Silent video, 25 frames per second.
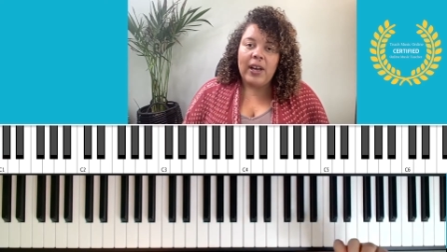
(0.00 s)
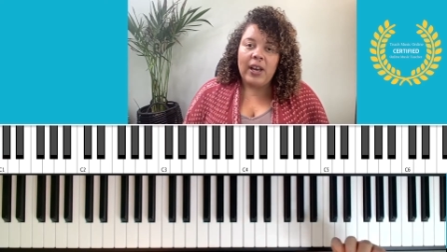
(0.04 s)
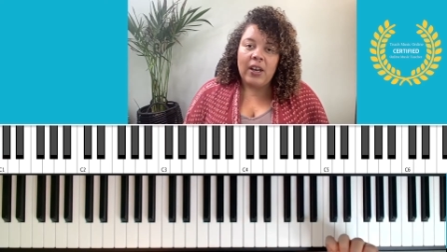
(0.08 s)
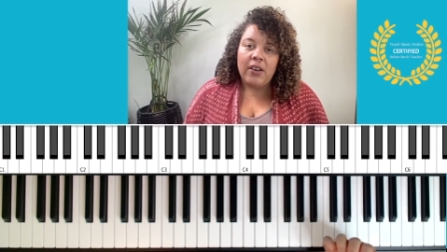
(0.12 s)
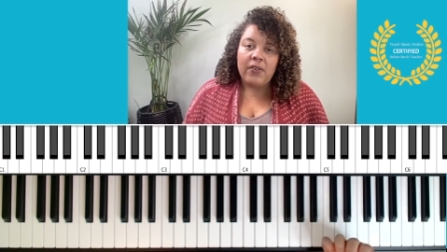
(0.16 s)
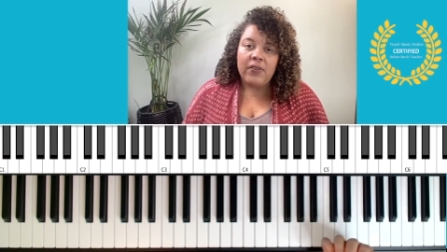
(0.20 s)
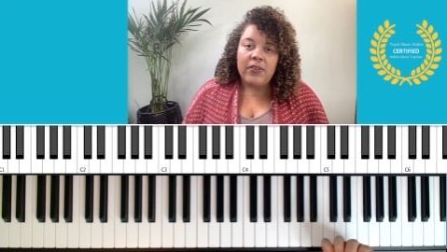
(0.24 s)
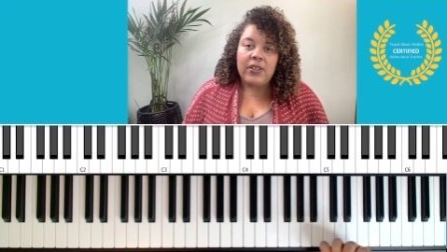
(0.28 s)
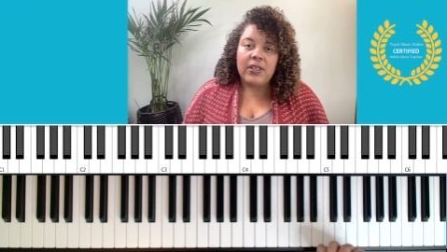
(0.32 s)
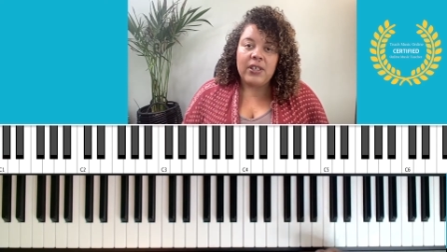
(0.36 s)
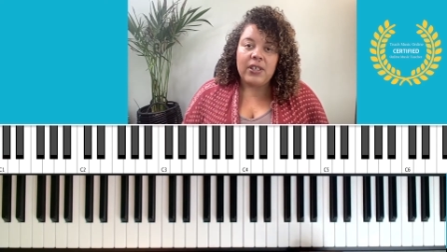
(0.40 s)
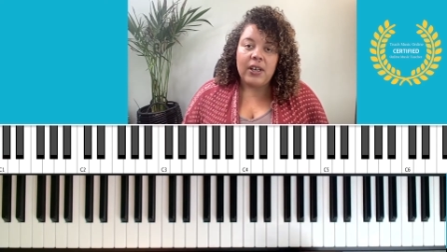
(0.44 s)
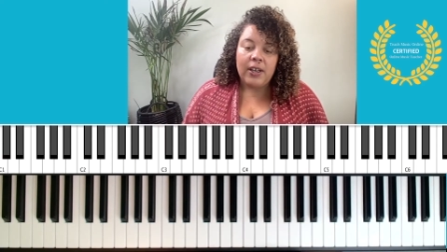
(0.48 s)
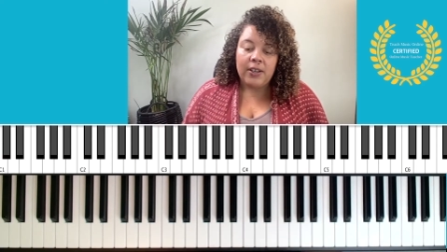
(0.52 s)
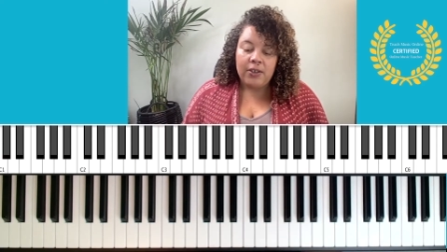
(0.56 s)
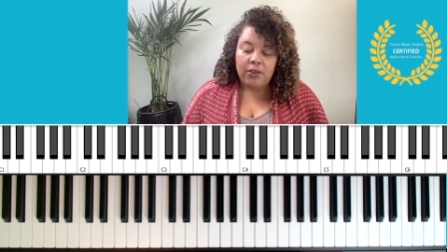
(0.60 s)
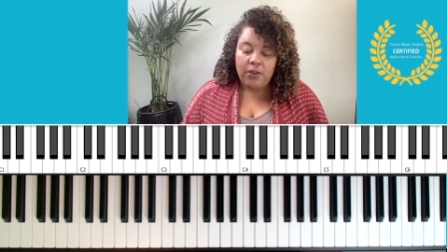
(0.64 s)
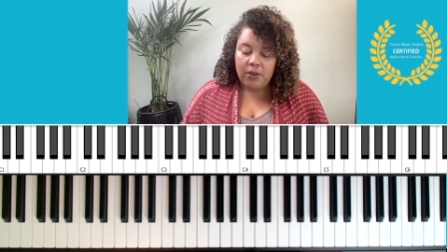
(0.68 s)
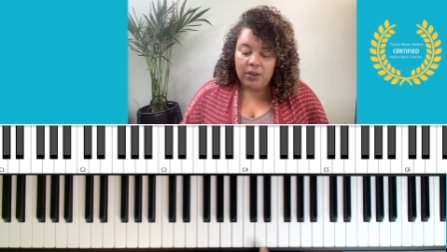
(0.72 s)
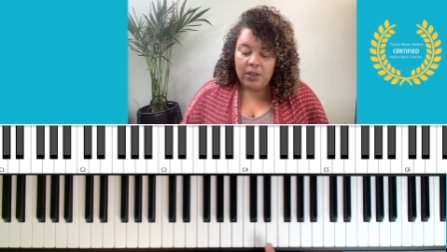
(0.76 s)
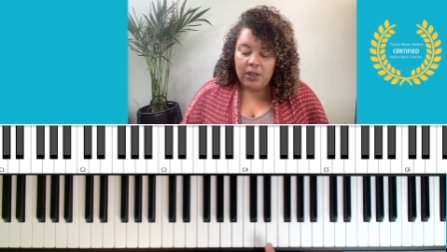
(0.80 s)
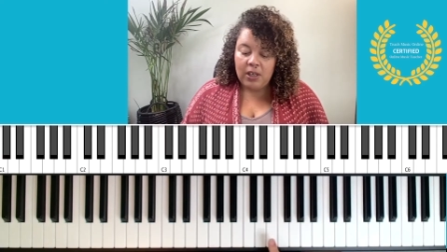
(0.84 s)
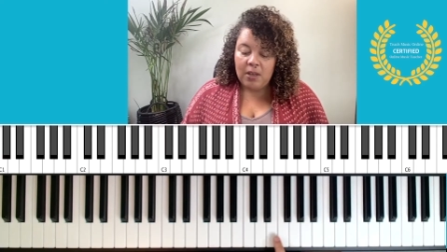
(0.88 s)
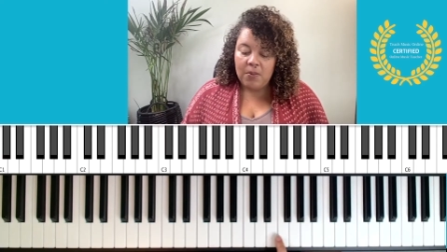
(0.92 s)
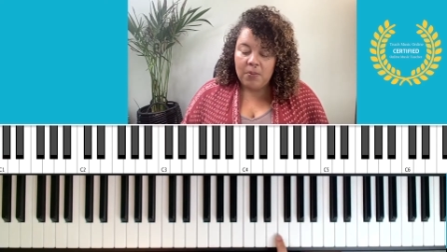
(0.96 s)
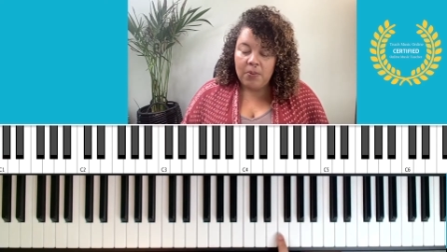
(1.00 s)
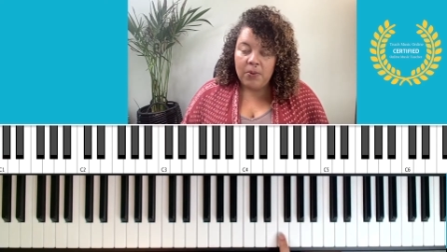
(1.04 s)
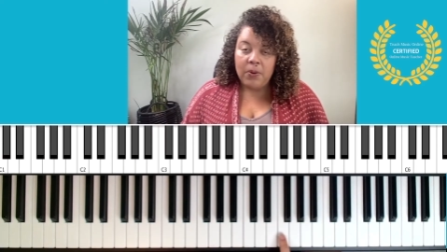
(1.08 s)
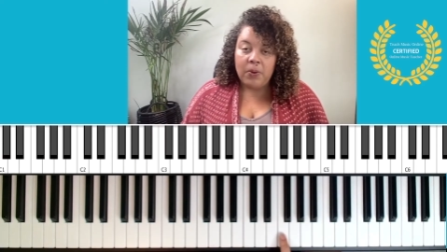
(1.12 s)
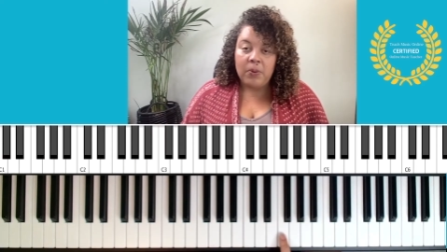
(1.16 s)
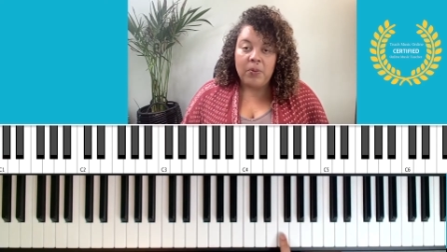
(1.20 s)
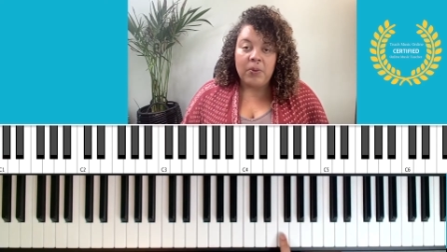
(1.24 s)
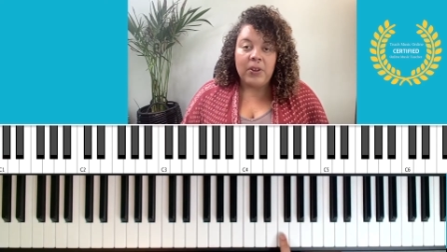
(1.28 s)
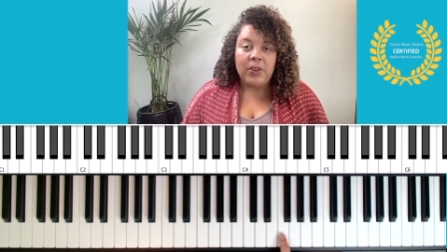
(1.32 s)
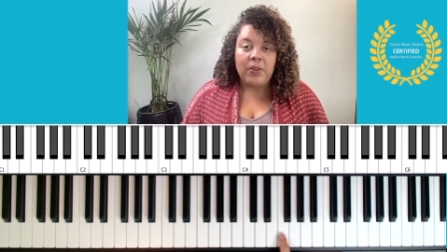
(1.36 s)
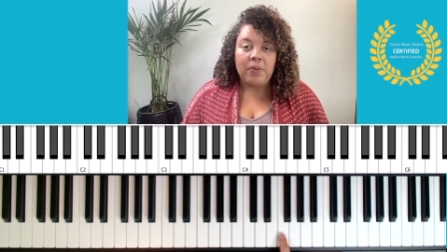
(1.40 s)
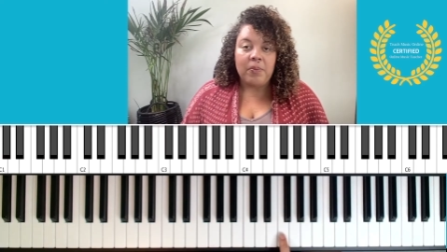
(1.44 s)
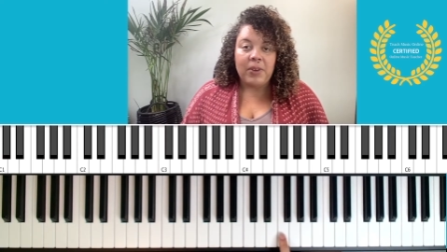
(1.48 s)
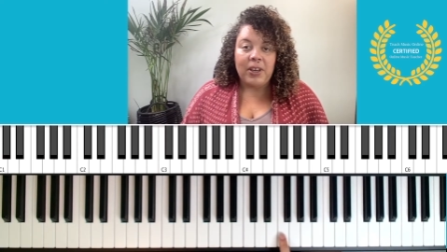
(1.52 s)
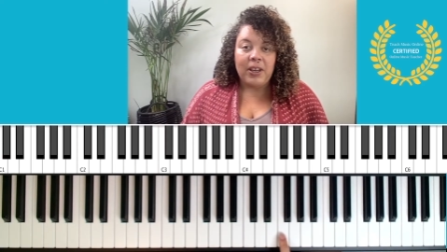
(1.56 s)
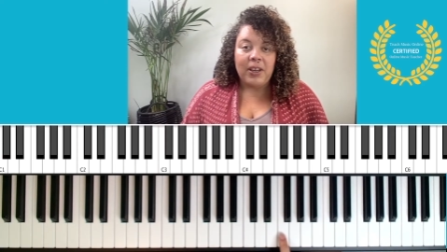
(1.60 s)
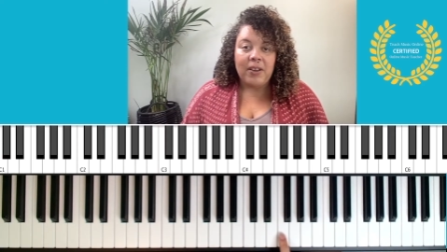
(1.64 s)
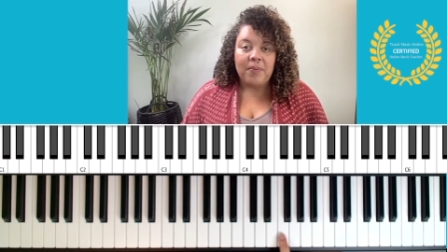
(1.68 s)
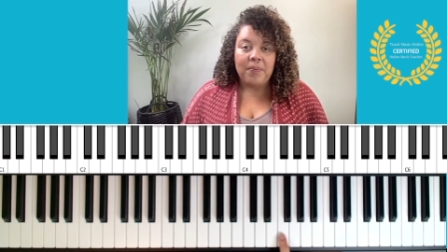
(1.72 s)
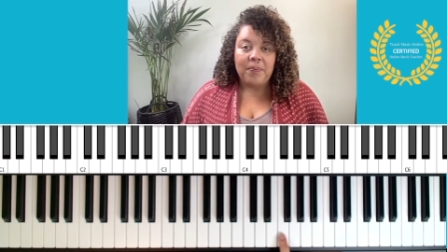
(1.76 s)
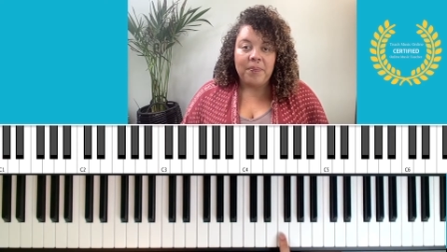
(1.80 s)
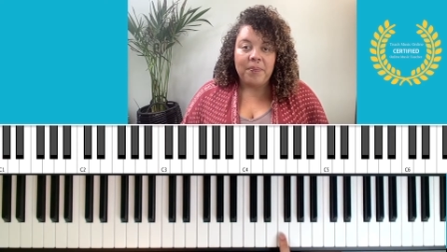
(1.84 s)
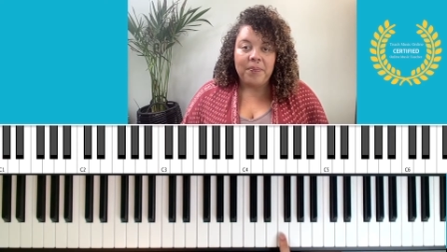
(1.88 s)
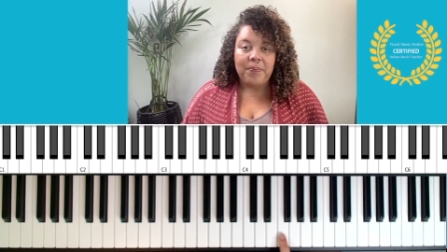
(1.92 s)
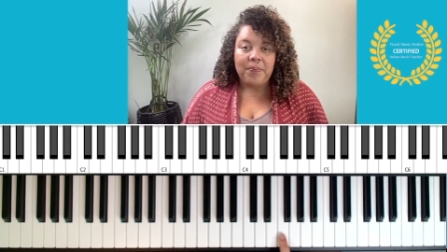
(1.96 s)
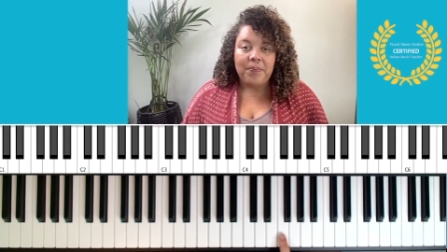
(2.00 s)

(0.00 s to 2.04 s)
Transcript: F's on your keyboard with me.